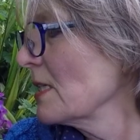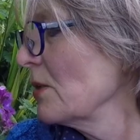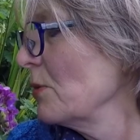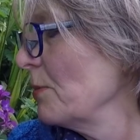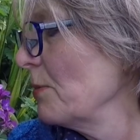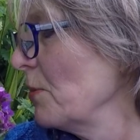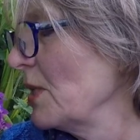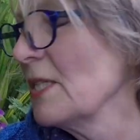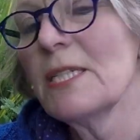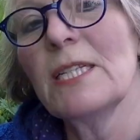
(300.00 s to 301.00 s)
So
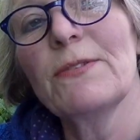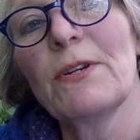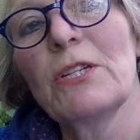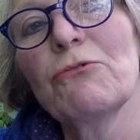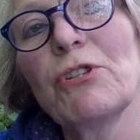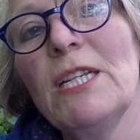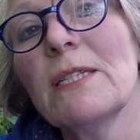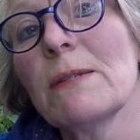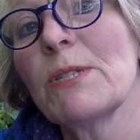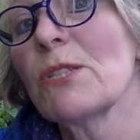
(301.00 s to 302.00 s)
we can see it's very
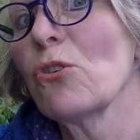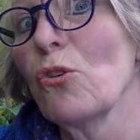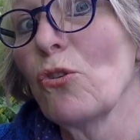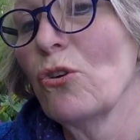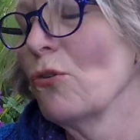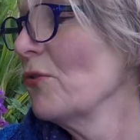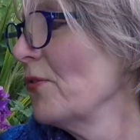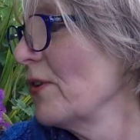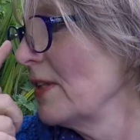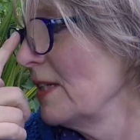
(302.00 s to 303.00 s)
green, so that means it's got a lot of
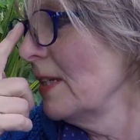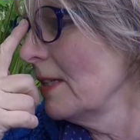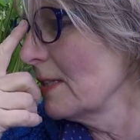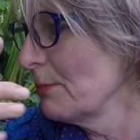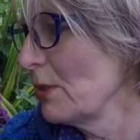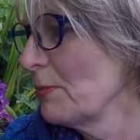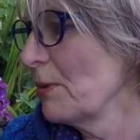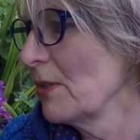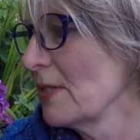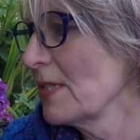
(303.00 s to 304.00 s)
chlorophyll in it, as most
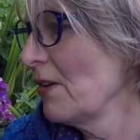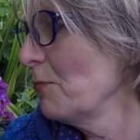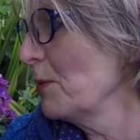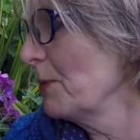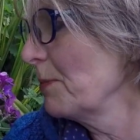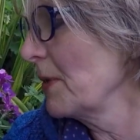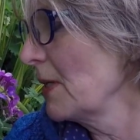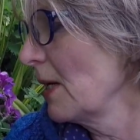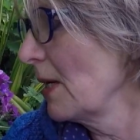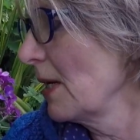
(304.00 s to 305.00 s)
plants have, but
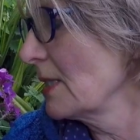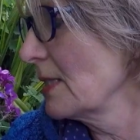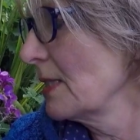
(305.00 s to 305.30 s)
as I